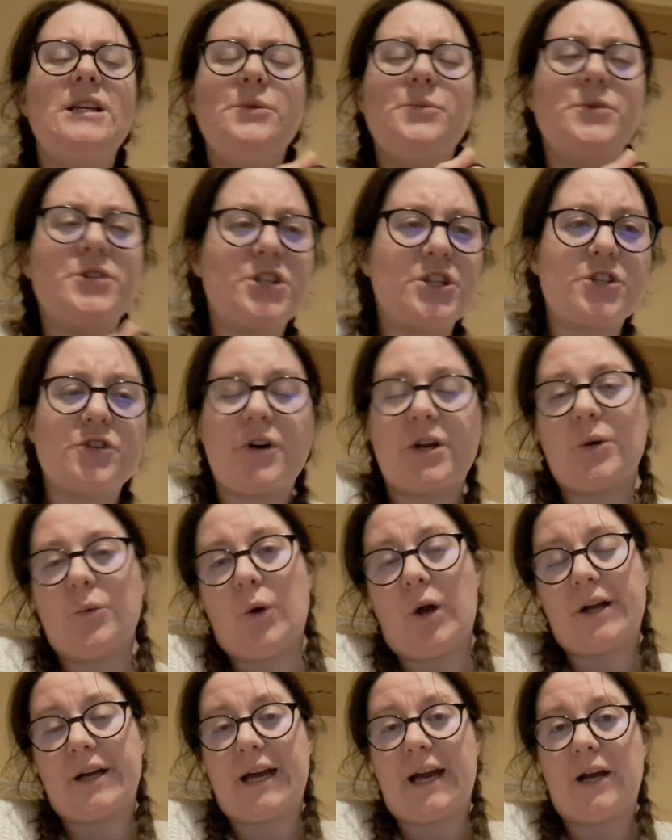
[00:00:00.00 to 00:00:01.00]
was just trying to
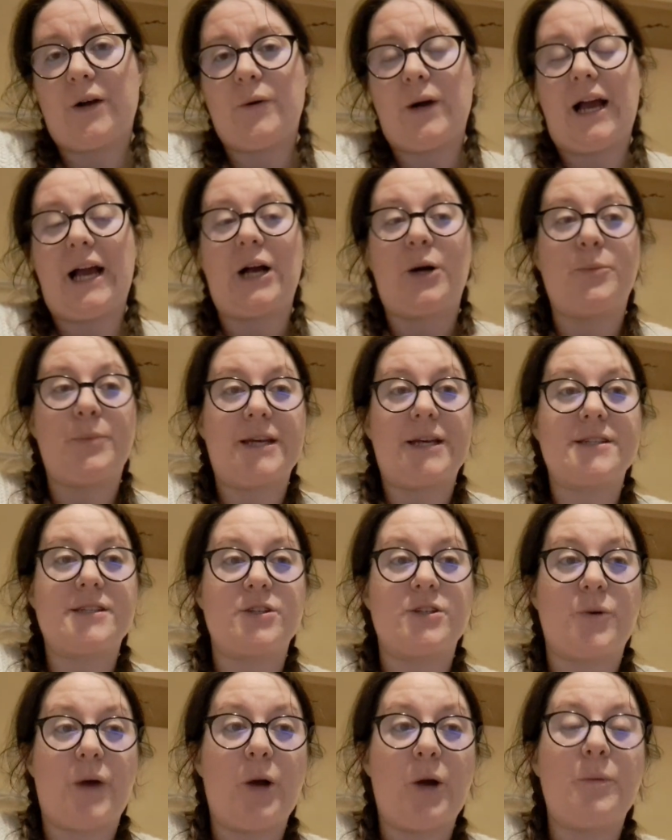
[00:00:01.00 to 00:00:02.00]
work out how
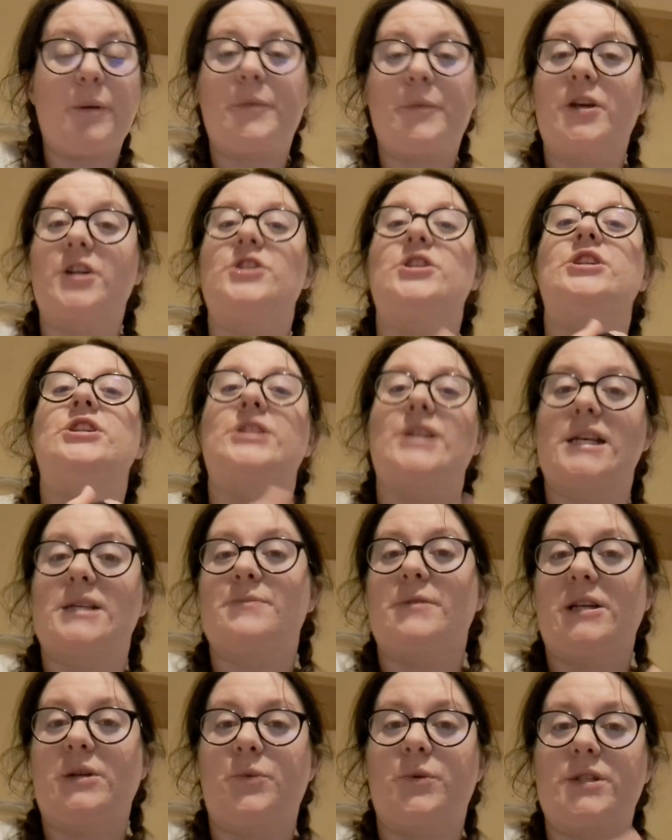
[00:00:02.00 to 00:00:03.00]
best to help her because she
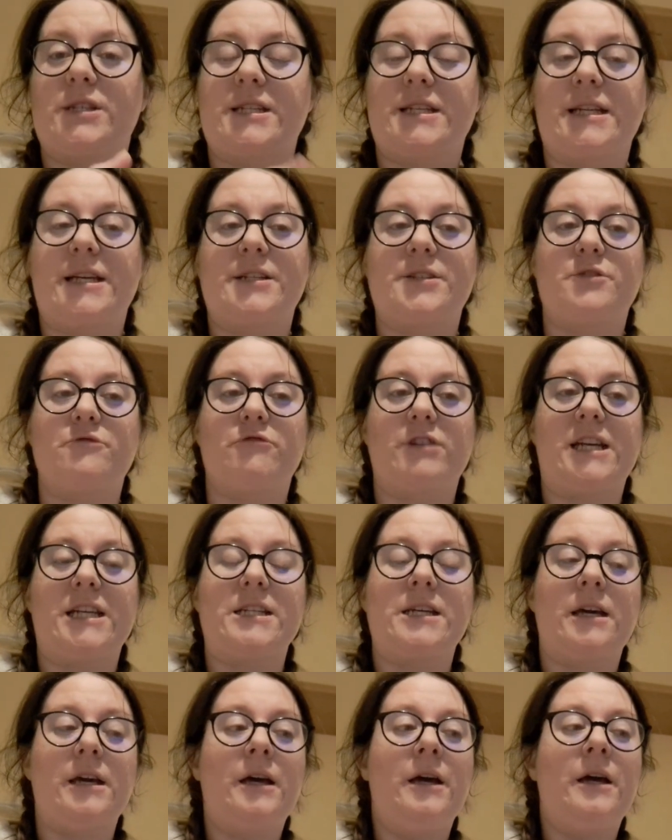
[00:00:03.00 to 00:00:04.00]
desperately wanted to learn to read.